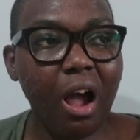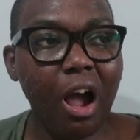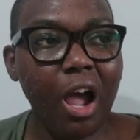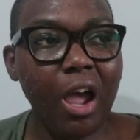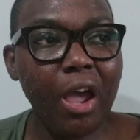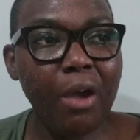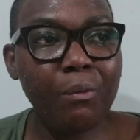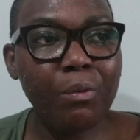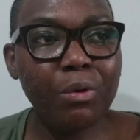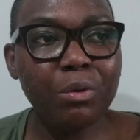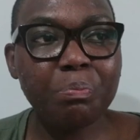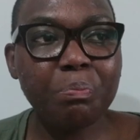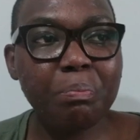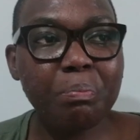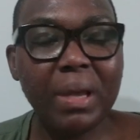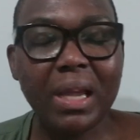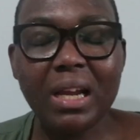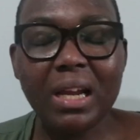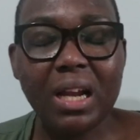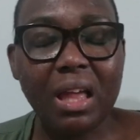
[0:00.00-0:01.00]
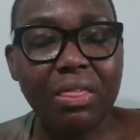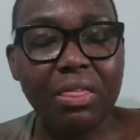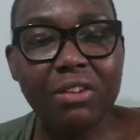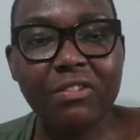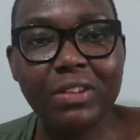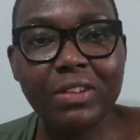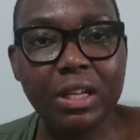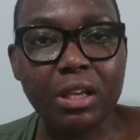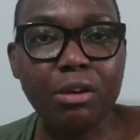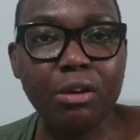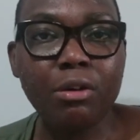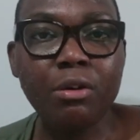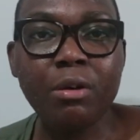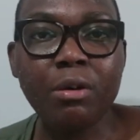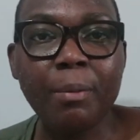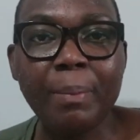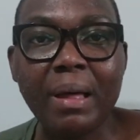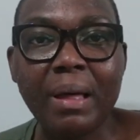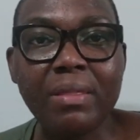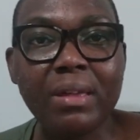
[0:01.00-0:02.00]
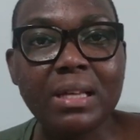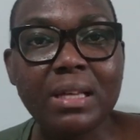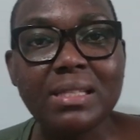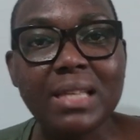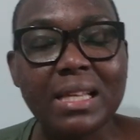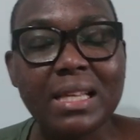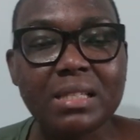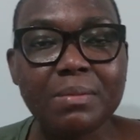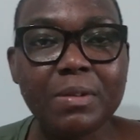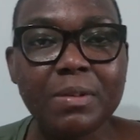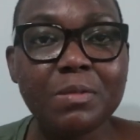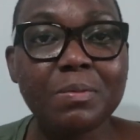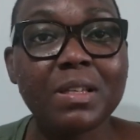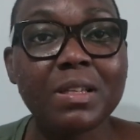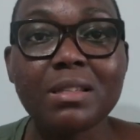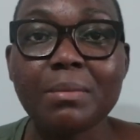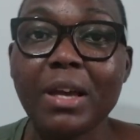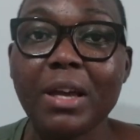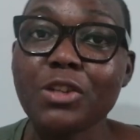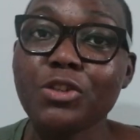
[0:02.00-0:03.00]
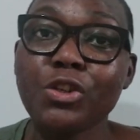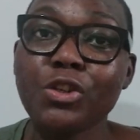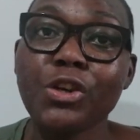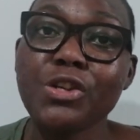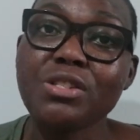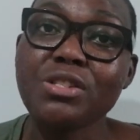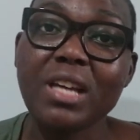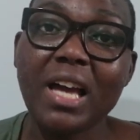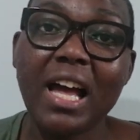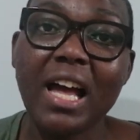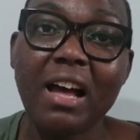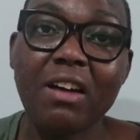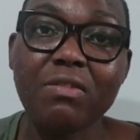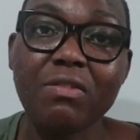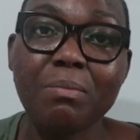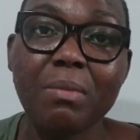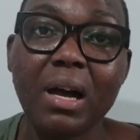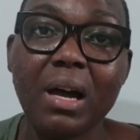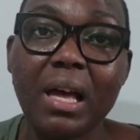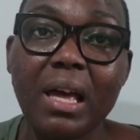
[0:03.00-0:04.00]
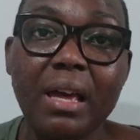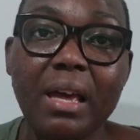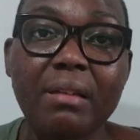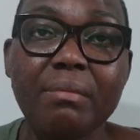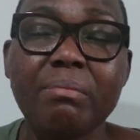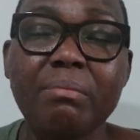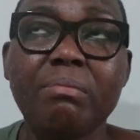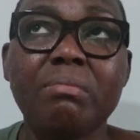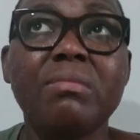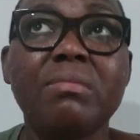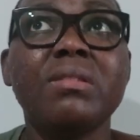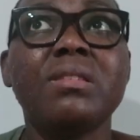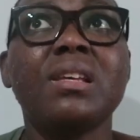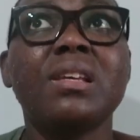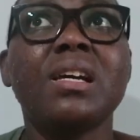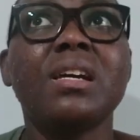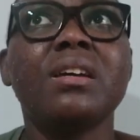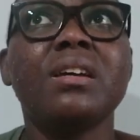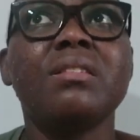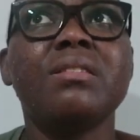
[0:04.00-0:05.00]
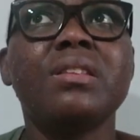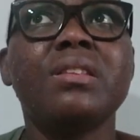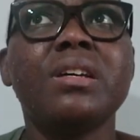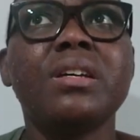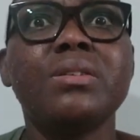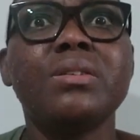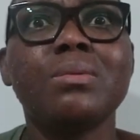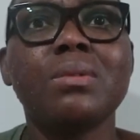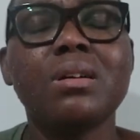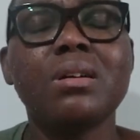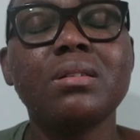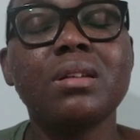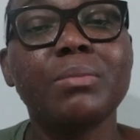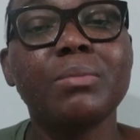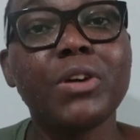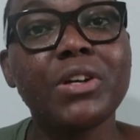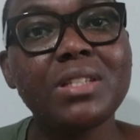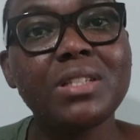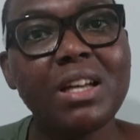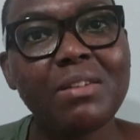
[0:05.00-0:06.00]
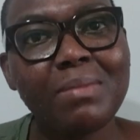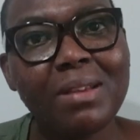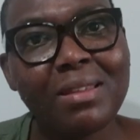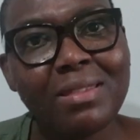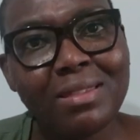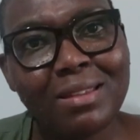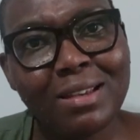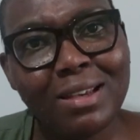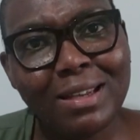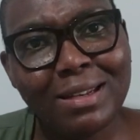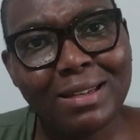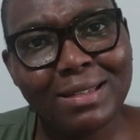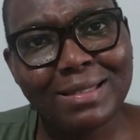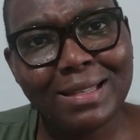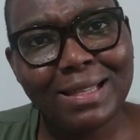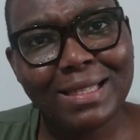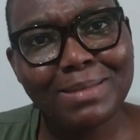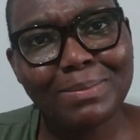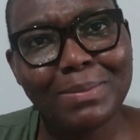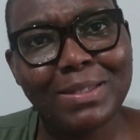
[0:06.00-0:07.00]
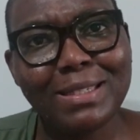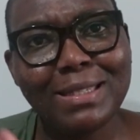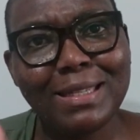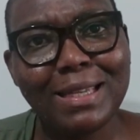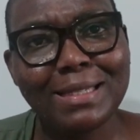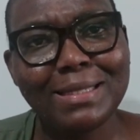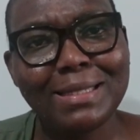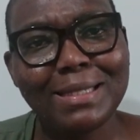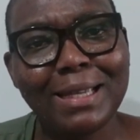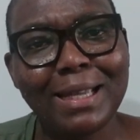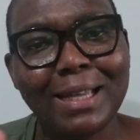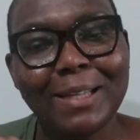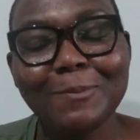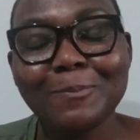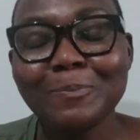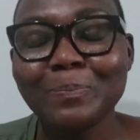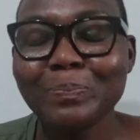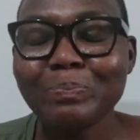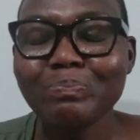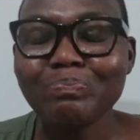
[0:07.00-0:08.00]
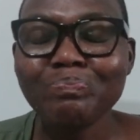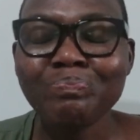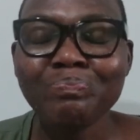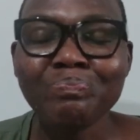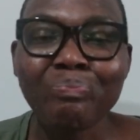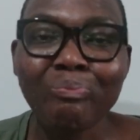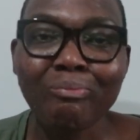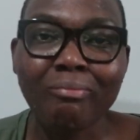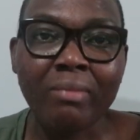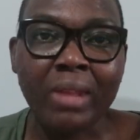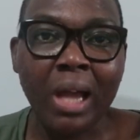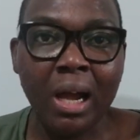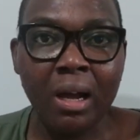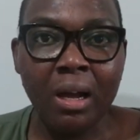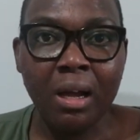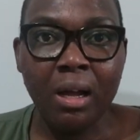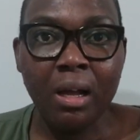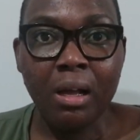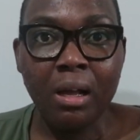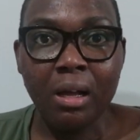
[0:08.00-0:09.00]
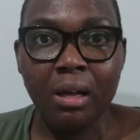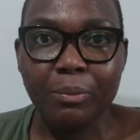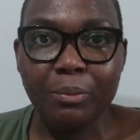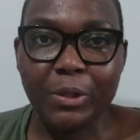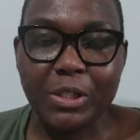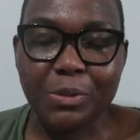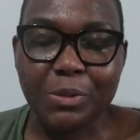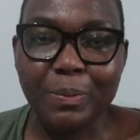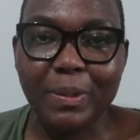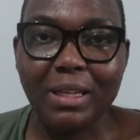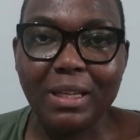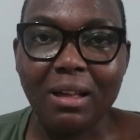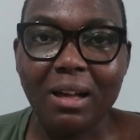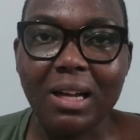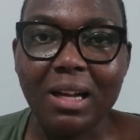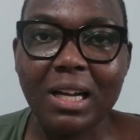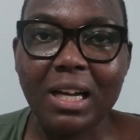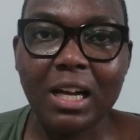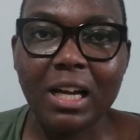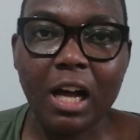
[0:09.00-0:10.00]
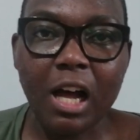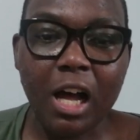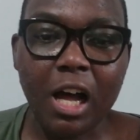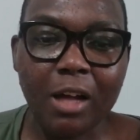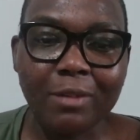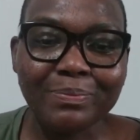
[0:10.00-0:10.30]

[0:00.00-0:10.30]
I will make another video about the assessments, because I'm actually going to have my third assessment yet again. Wish me luck.